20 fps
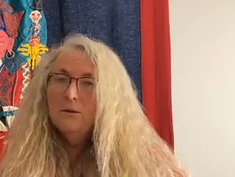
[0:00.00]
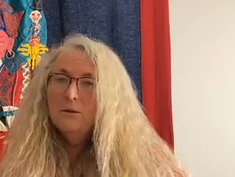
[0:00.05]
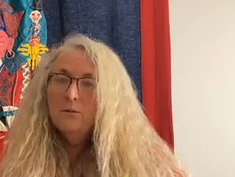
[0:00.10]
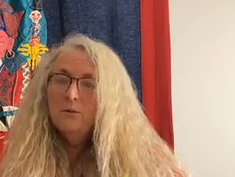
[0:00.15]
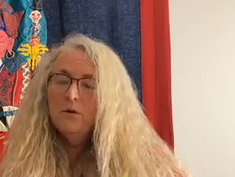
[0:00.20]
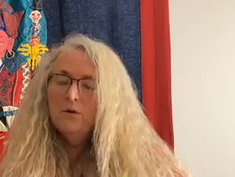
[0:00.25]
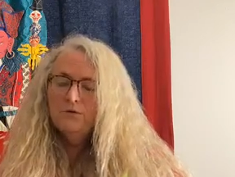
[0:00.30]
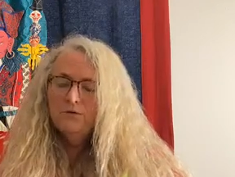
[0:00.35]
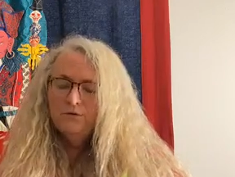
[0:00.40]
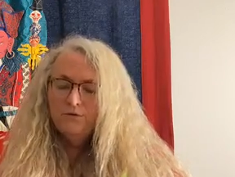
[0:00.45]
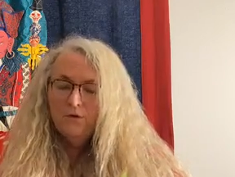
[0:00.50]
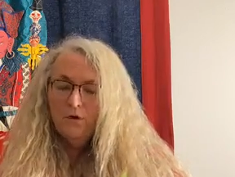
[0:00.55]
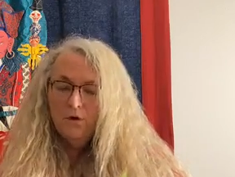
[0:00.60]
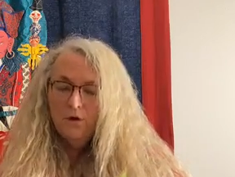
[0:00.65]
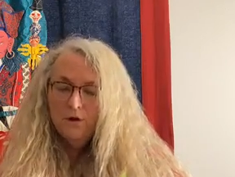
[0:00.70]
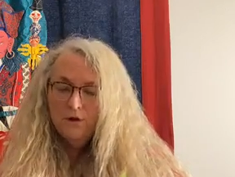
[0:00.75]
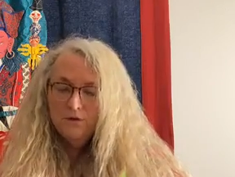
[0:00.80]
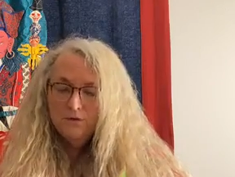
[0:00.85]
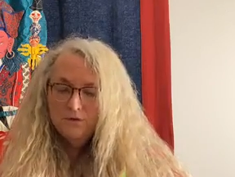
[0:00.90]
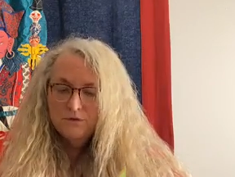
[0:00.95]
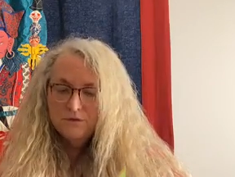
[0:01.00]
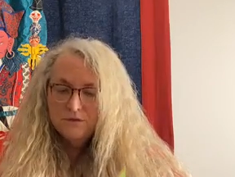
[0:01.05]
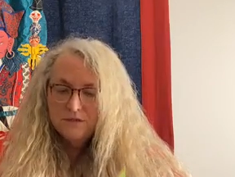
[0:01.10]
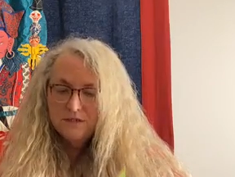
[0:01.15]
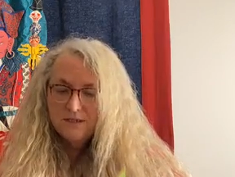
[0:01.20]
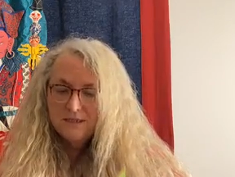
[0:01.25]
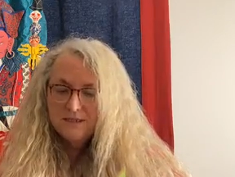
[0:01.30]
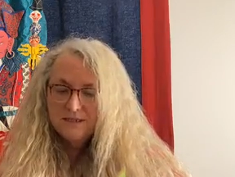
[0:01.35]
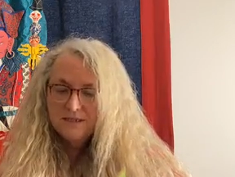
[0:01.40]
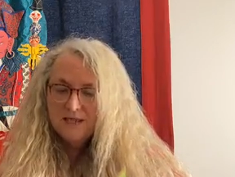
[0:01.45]
What follows
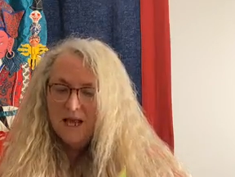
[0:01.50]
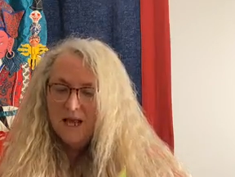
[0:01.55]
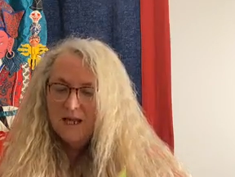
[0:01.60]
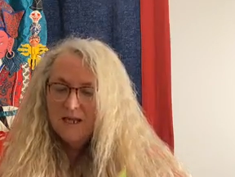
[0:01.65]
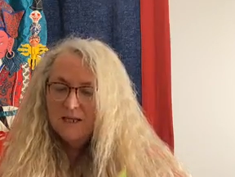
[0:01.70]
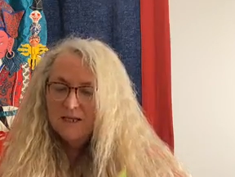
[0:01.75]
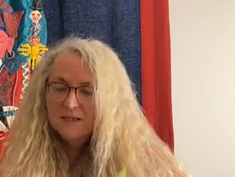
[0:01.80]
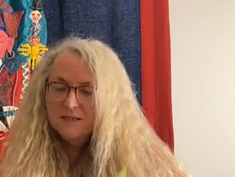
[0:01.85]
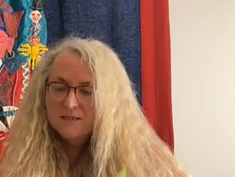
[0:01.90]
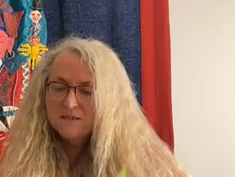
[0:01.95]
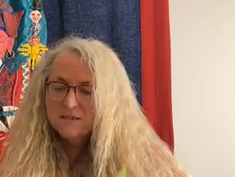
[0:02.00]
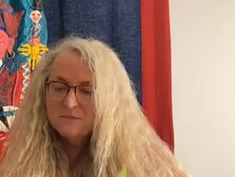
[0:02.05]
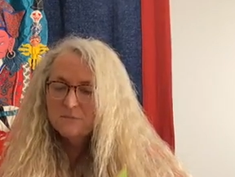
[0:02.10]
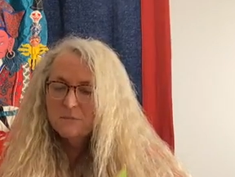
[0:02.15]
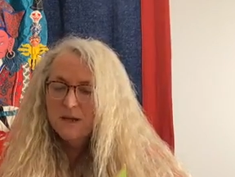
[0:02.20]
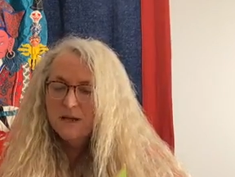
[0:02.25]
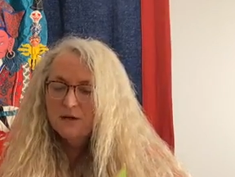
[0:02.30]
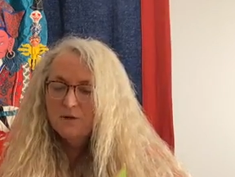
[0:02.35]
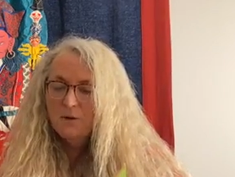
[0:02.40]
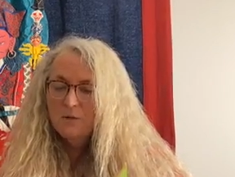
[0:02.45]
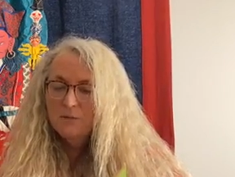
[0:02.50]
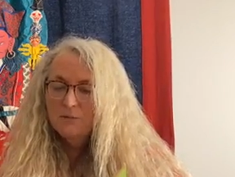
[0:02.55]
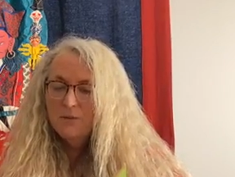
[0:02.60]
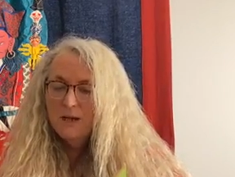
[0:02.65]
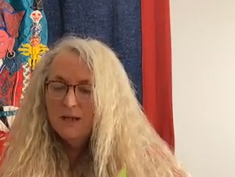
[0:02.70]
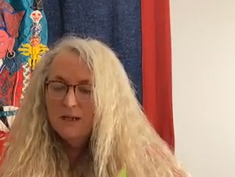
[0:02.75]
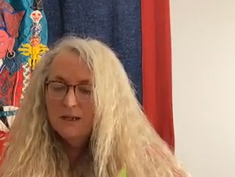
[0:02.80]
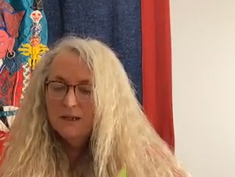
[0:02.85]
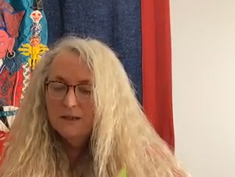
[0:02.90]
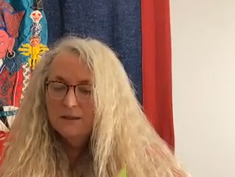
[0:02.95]
in italics may not
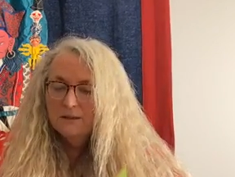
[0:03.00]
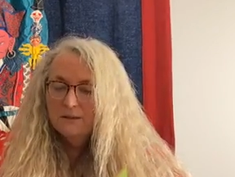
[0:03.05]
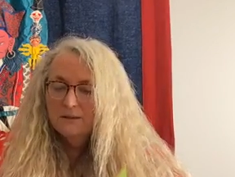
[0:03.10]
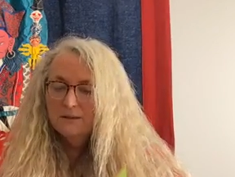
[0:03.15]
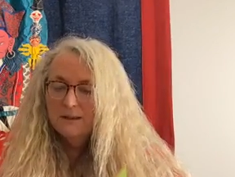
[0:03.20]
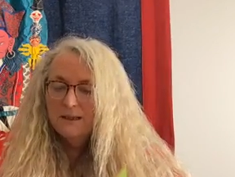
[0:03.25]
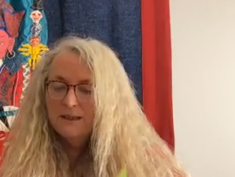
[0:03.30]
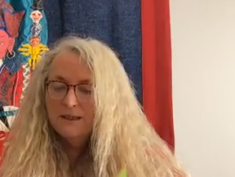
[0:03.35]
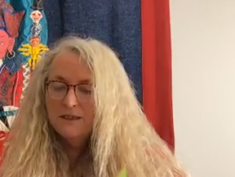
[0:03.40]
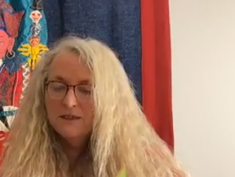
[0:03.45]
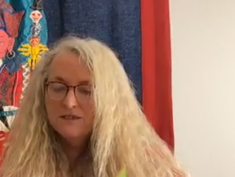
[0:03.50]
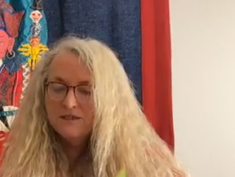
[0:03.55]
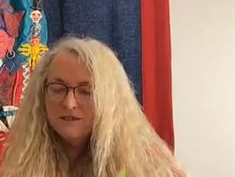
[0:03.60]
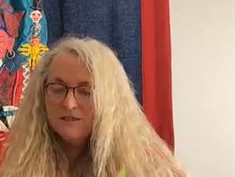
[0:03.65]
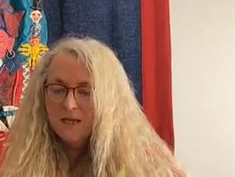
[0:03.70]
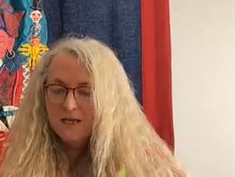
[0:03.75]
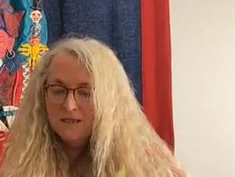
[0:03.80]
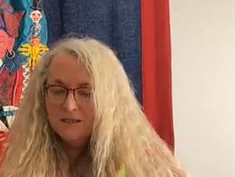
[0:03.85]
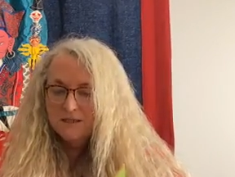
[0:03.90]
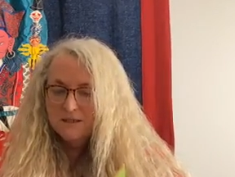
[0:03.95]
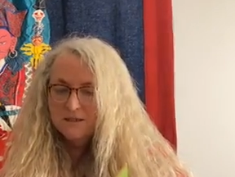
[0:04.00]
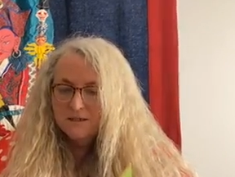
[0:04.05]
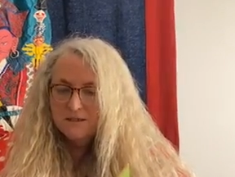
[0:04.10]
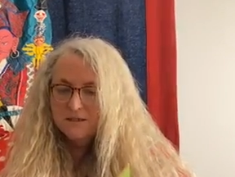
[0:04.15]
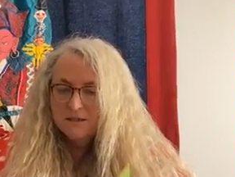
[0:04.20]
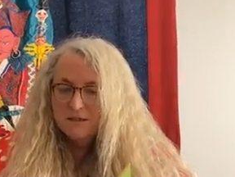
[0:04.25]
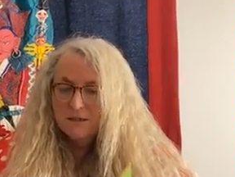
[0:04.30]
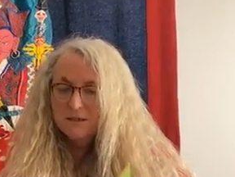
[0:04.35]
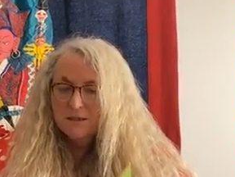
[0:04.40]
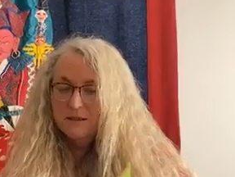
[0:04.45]
make linear
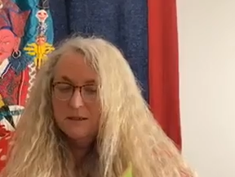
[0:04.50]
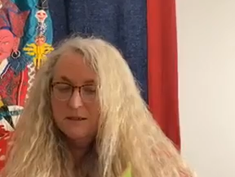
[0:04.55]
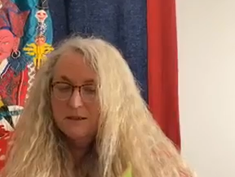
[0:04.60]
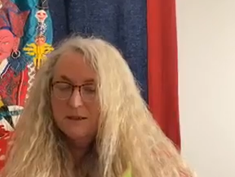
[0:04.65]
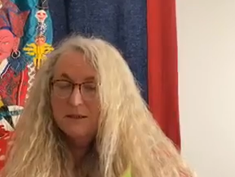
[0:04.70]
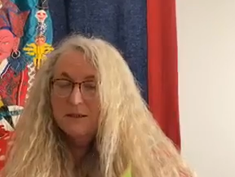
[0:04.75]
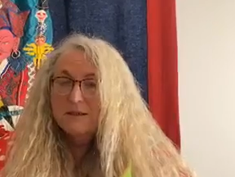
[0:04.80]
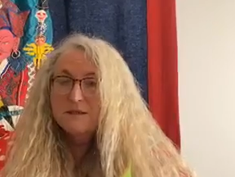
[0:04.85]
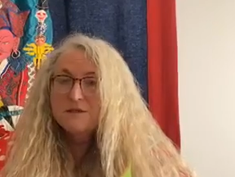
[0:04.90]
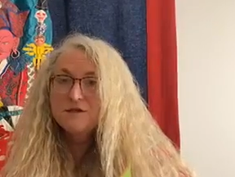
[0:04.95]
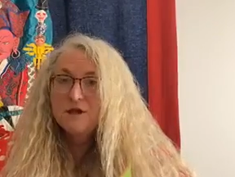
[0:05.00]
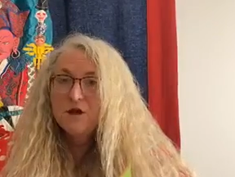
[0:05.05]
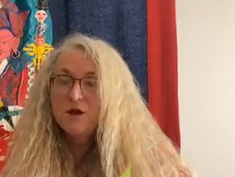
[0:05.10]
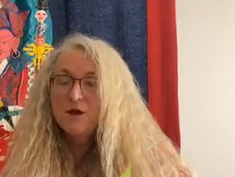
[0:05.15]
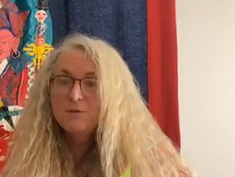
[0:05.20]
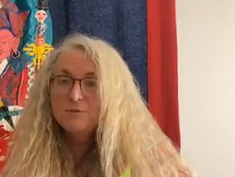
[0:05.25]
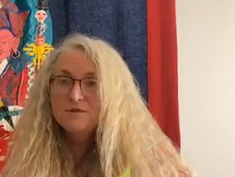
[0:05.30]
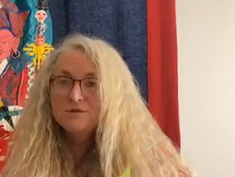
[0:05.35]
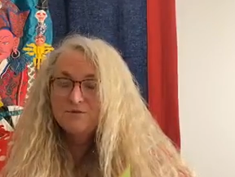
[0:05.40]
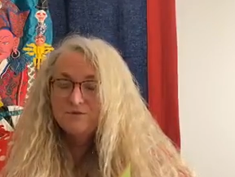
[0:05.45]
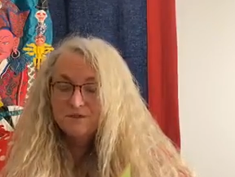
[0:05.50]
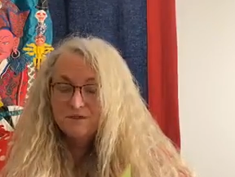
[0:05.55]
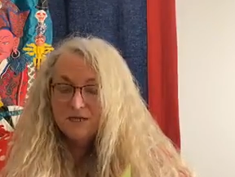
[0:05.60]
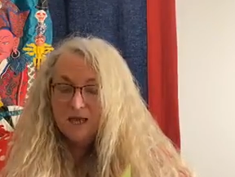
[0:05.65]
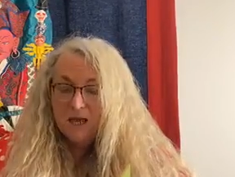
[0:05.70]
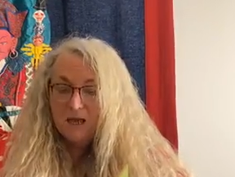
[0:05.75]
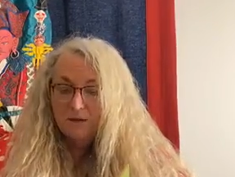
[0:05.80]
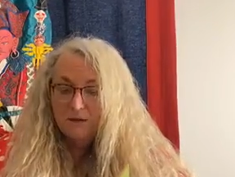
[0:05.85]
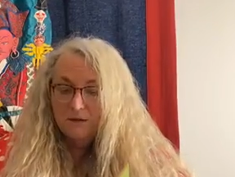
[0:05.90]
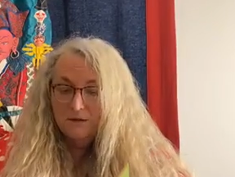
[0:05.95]
sense in terms of
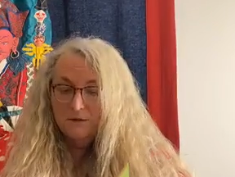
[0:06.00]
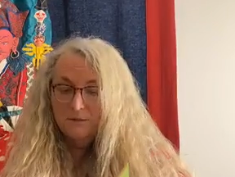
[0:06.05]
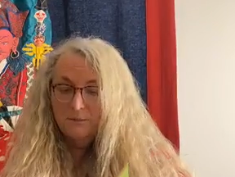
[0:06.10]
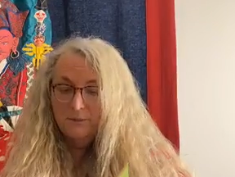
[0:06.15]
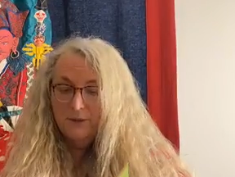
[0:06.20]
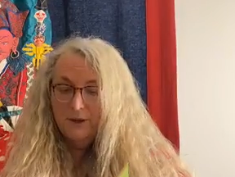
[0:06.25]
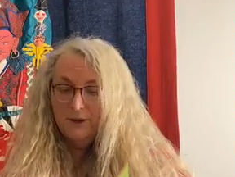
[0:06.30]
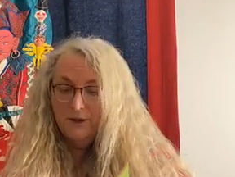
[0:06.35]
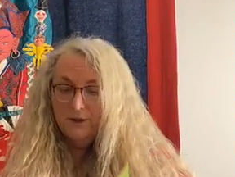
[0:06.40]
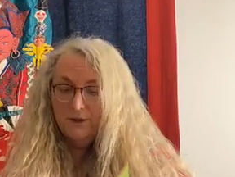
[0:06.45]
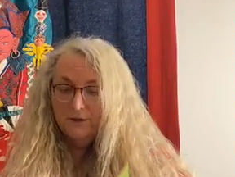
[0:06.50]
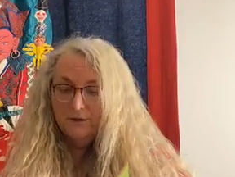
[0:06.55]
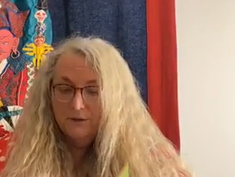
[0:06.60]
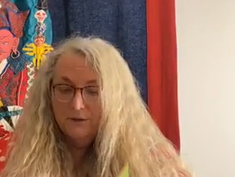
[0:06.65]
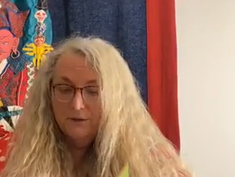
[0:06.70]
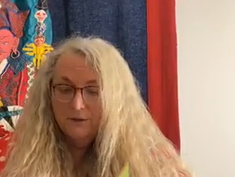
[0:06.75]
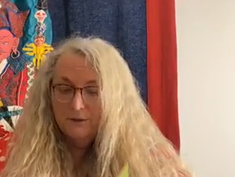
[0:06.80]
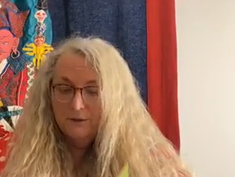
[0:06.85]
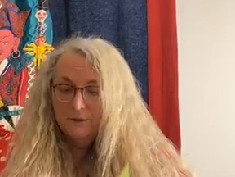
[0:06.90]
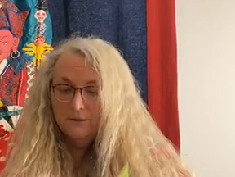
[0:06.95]
death and birth,